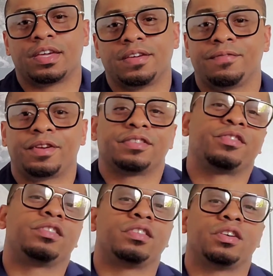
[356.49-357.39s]
If
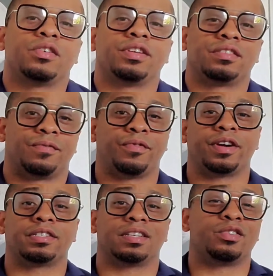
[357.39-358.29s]
Christian Dior is a
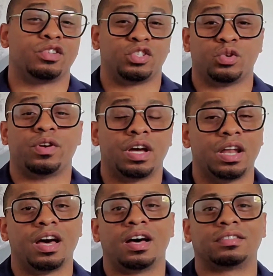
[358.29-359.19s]
fragrance that you enjoy a
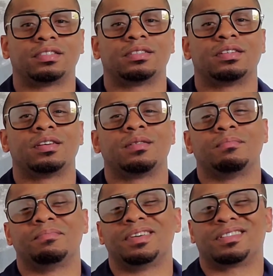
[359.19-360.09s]
lot,
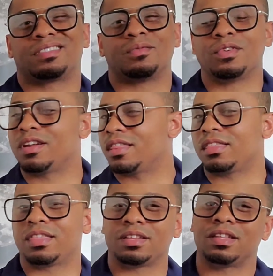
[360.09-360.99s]
but one of
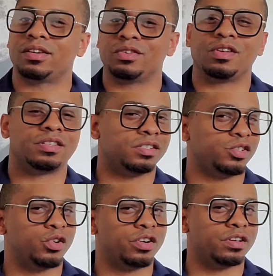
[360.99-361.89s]
the things that you don't
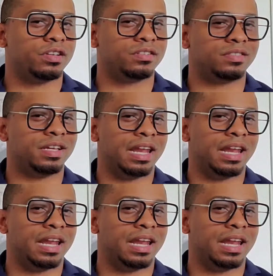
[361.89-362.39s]
enjoy is the